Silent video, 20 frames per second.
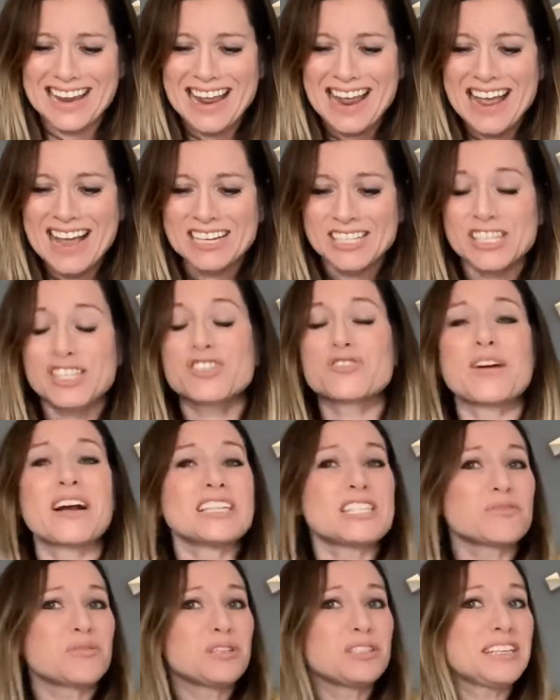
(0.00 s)

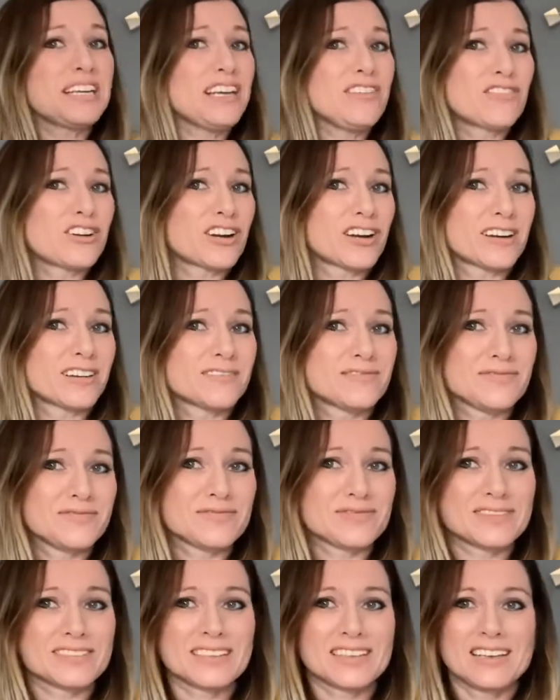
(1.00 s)
Stress reliever.
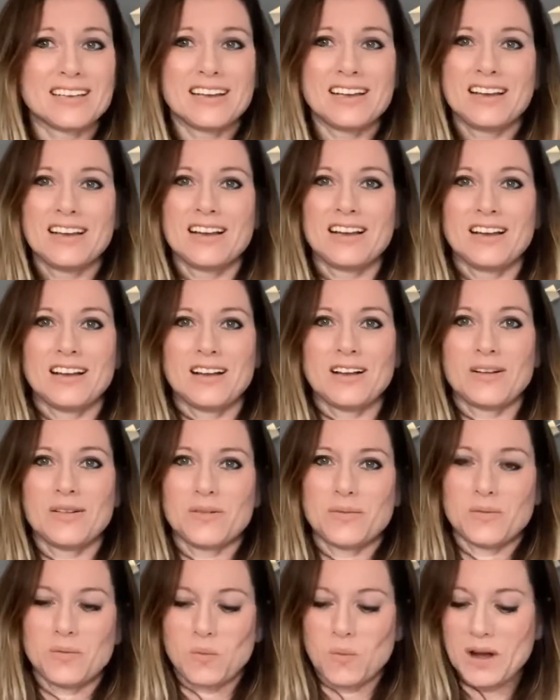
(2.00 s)

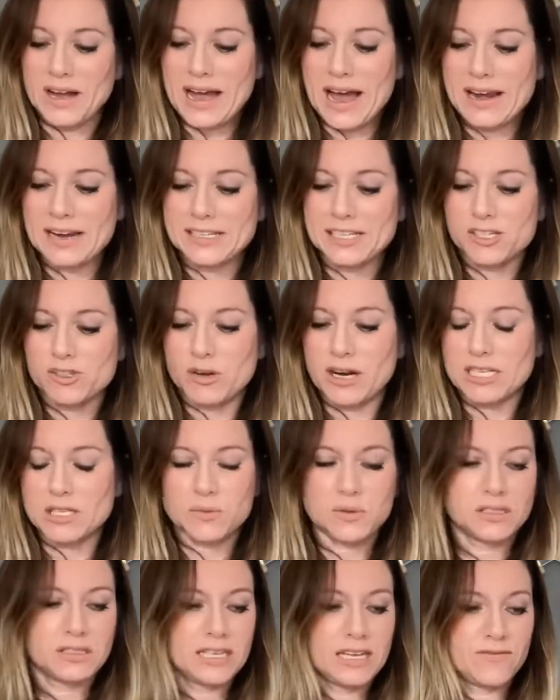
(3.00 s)
What kind of stress
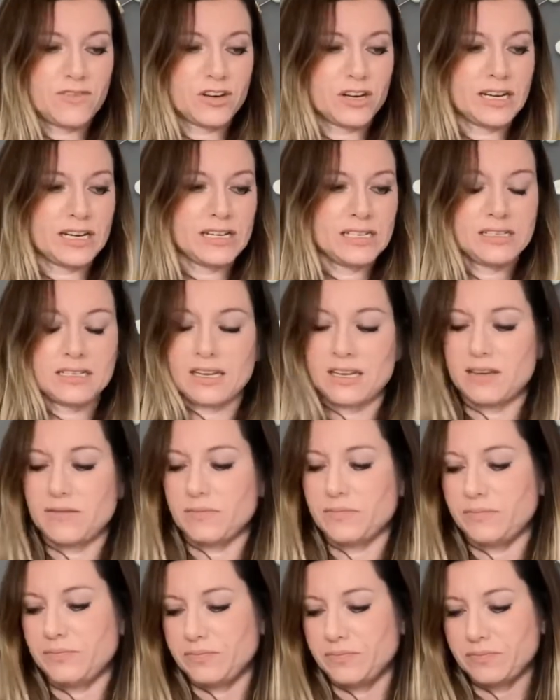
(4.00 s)
reliever is it?
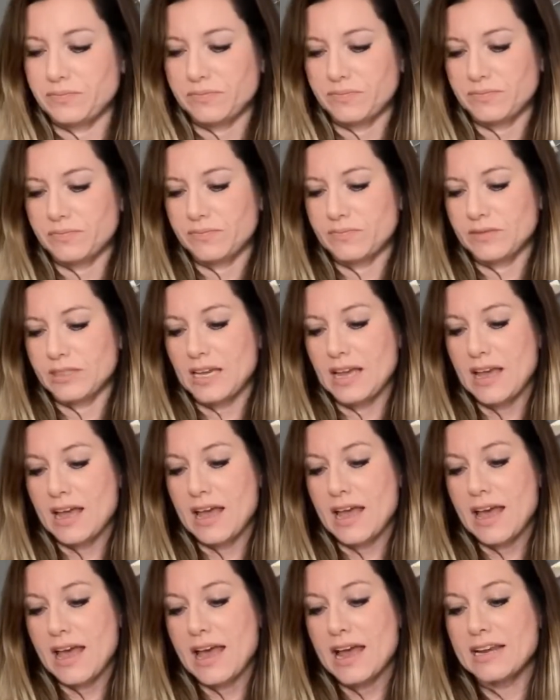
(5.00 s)

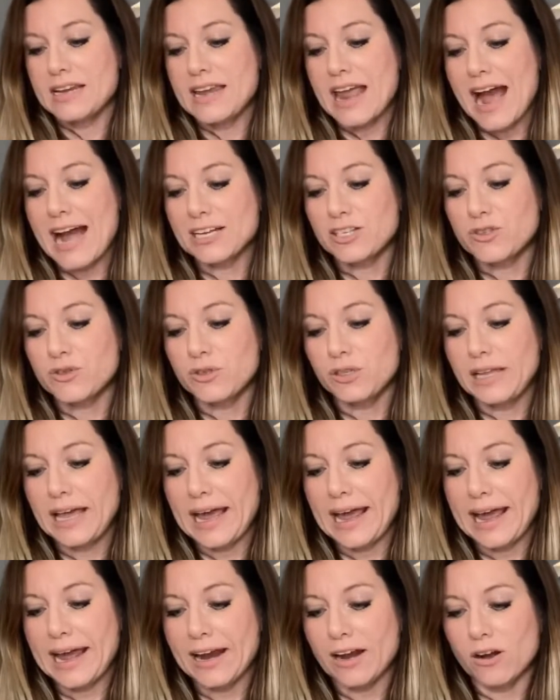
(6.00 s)
Natural
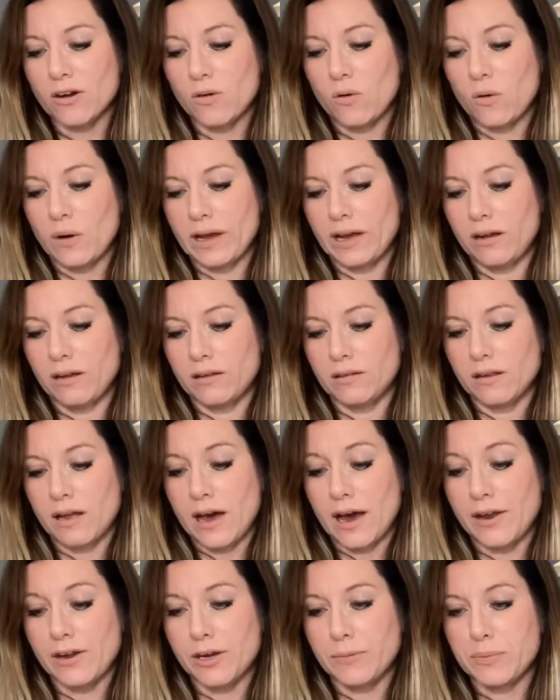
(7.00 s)
hair oil,
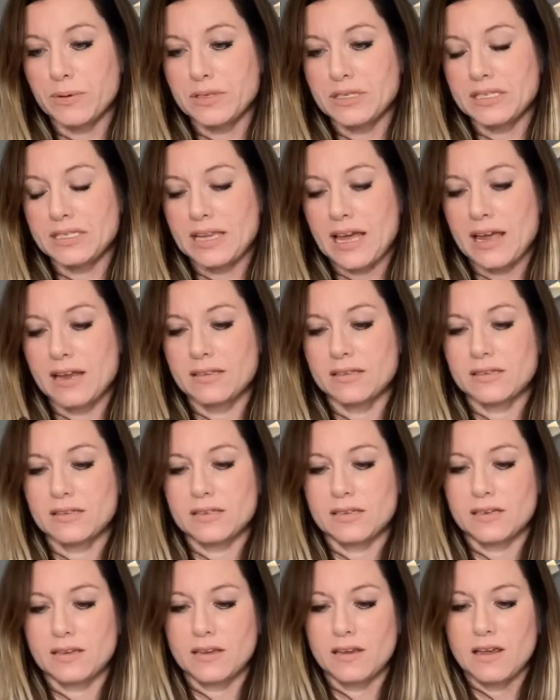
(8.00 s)
100%.
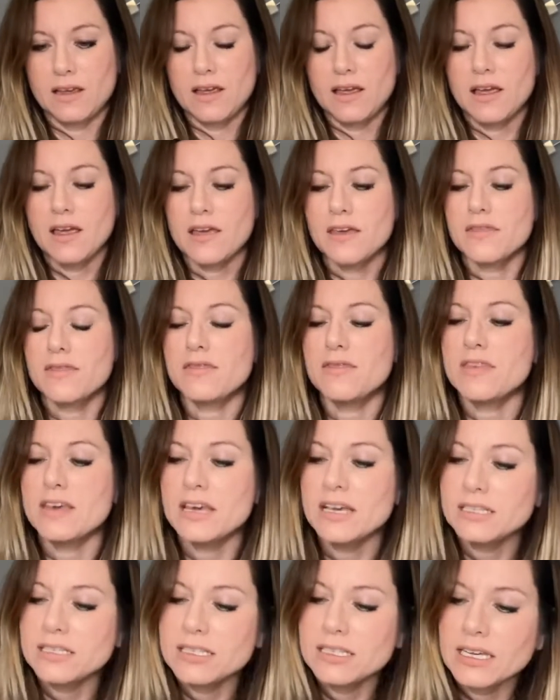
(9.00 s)

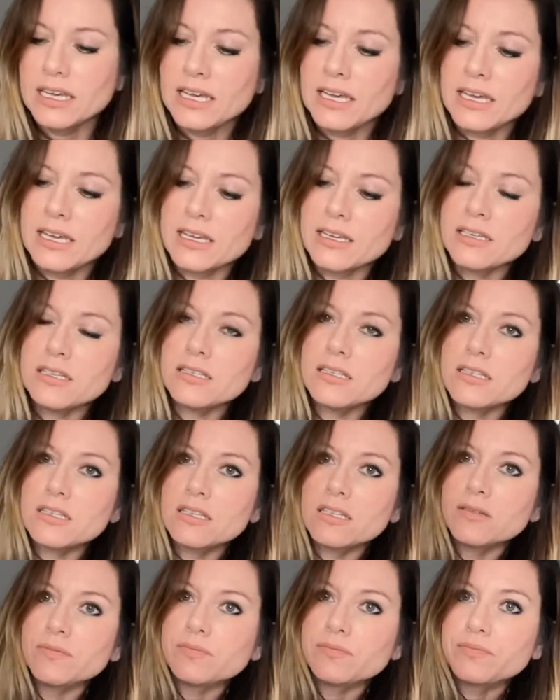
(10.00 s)
This is
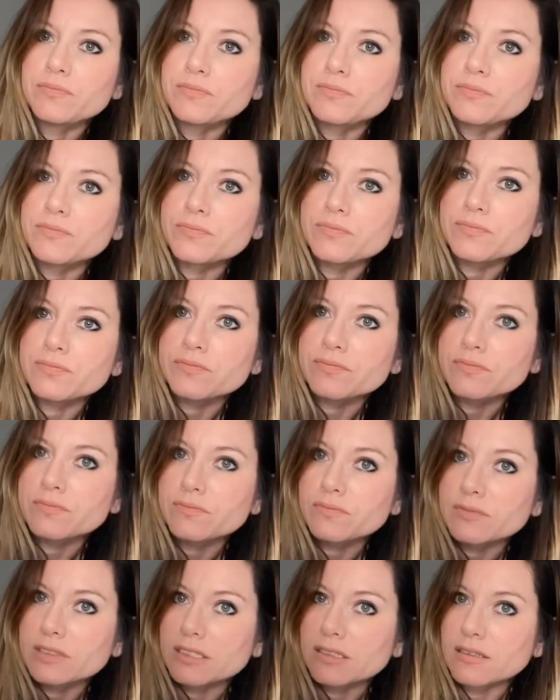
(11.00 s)

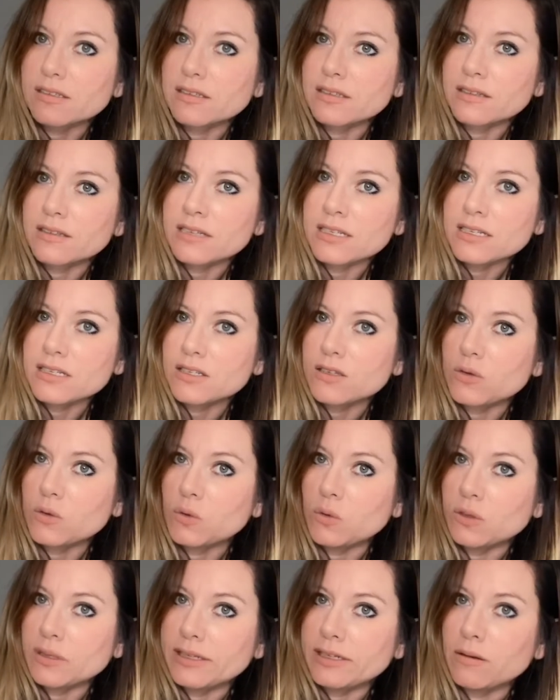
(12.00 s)
this
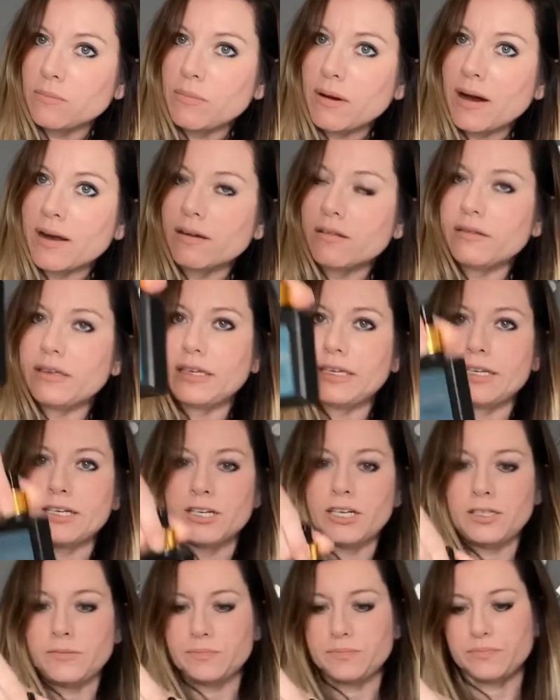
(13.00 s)
cool little bottle
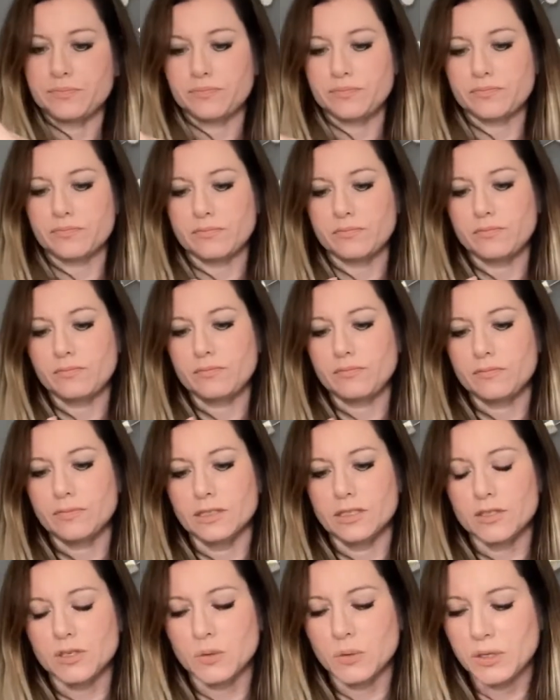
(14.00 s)
here.
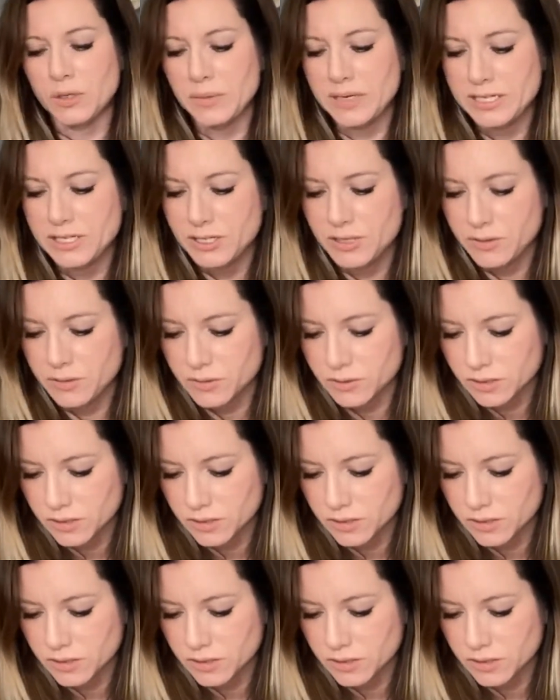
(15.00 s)
So what do?